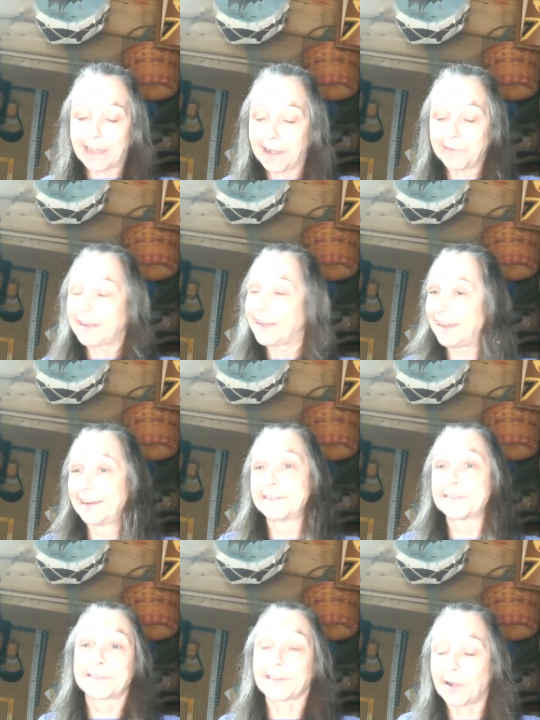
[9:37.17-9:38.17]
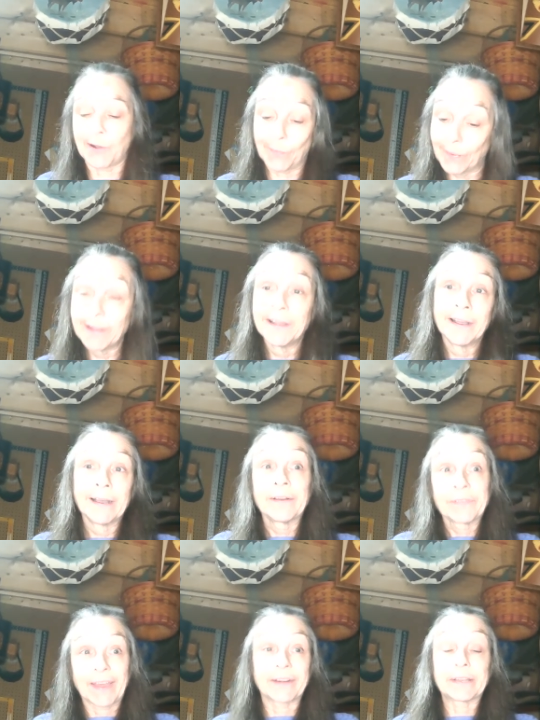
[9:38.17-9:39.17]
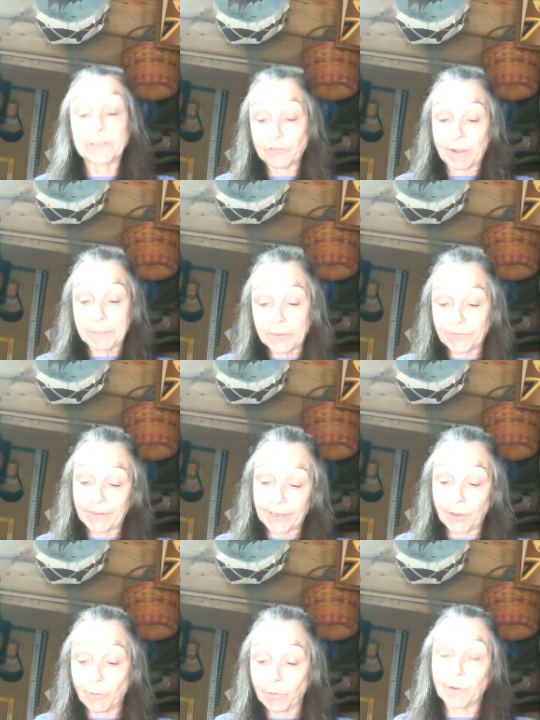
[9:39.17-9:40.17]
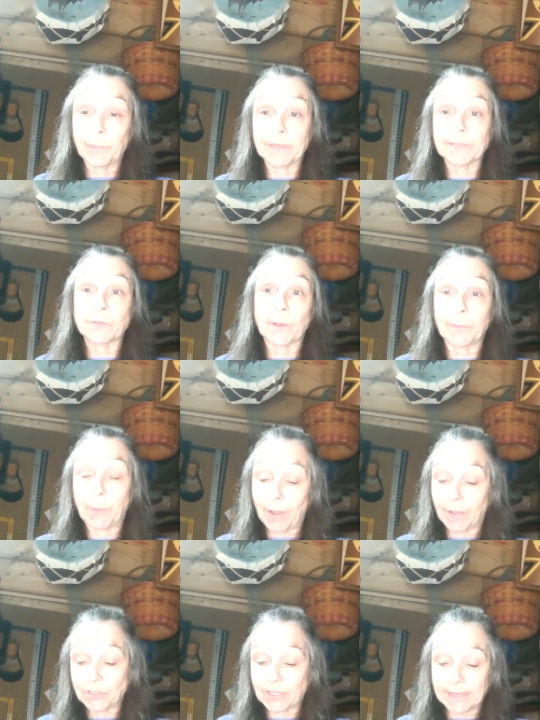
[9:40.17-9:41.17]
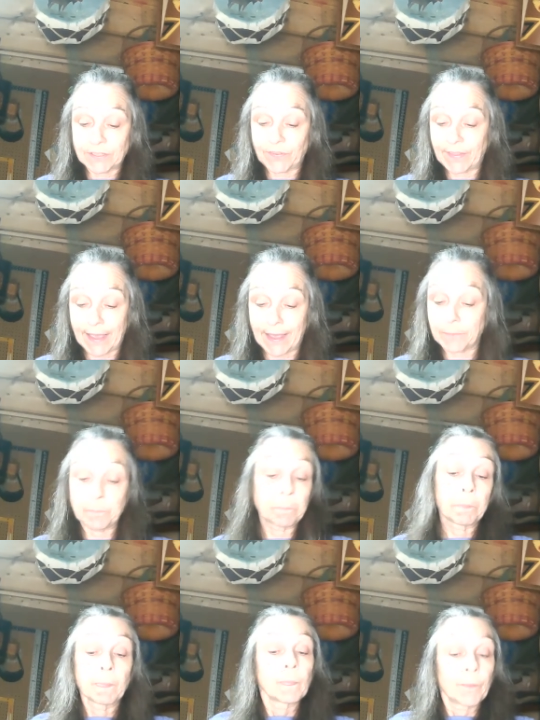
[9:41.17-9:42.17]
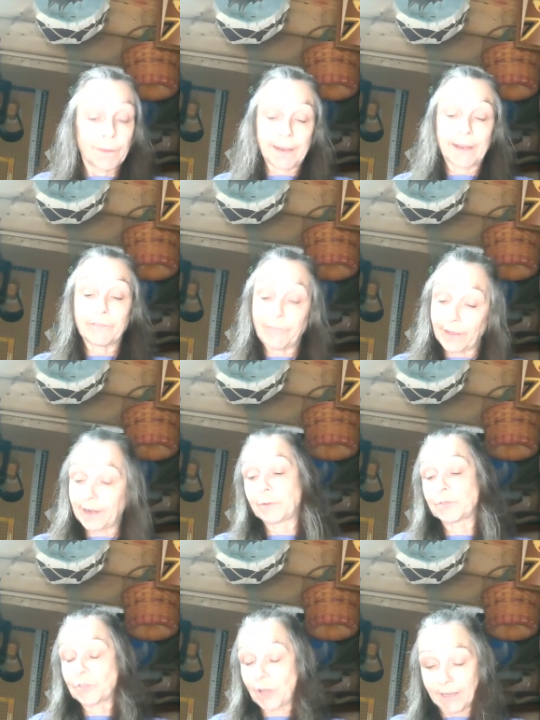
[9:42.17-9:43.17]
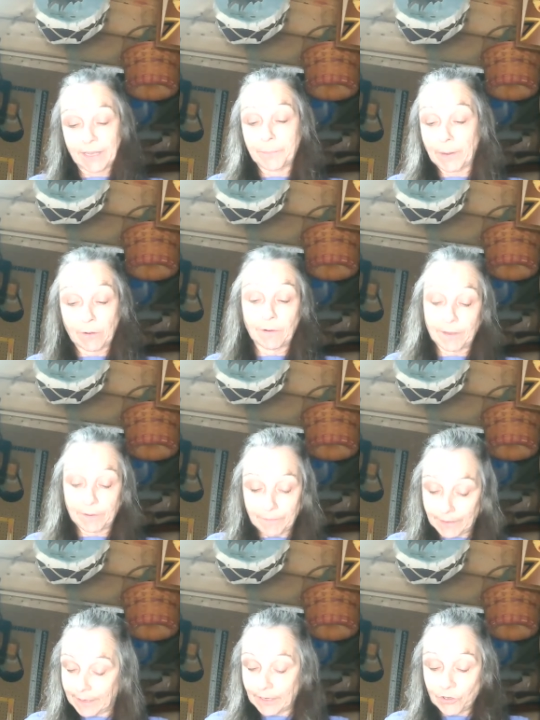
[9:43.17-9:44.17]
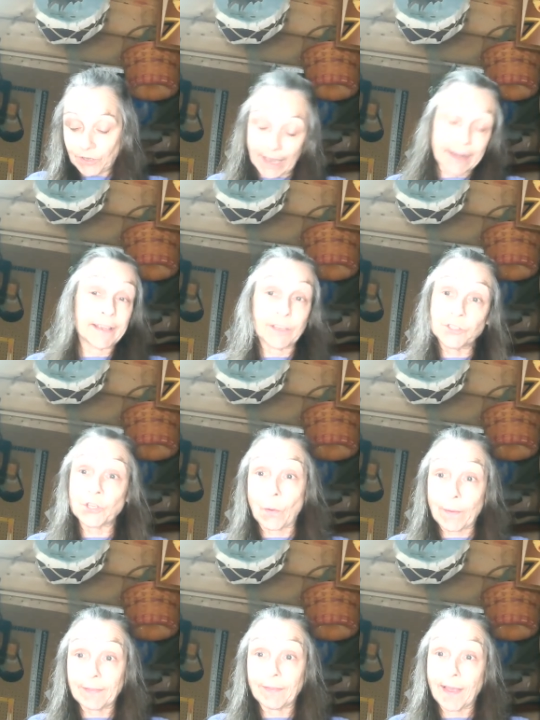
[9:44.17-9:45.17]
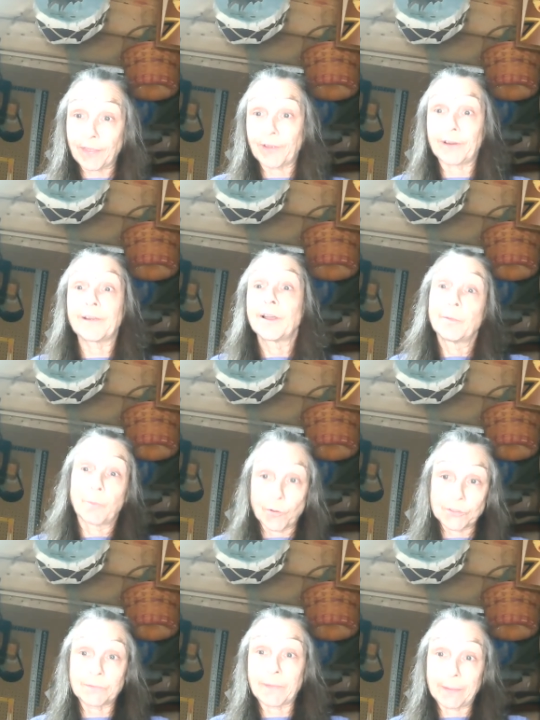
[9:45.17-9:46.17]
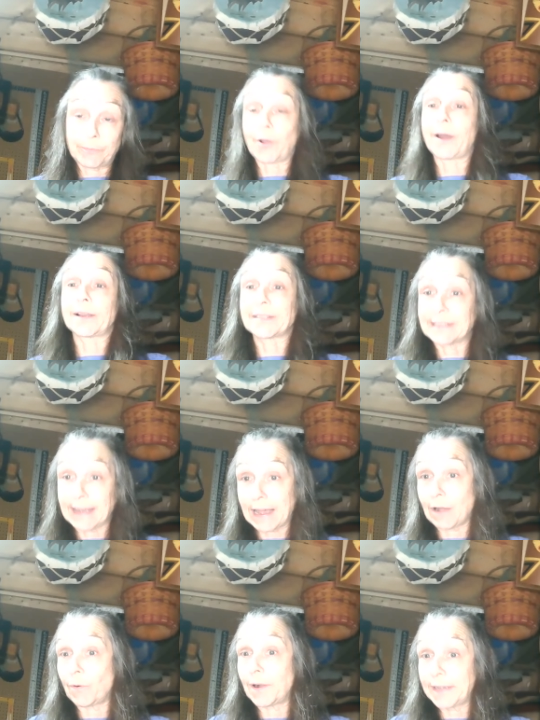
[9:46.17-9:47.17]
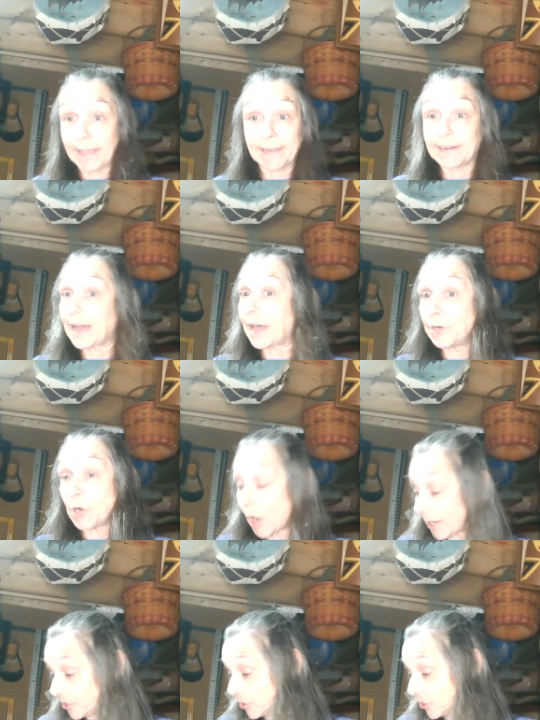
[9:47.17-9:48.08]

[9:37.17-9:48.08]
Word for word: down here. So that interrupted the video a little bit. So I apologize for that. In any event, I was talking about cutting and sewing leather. Most of my products now, again, are not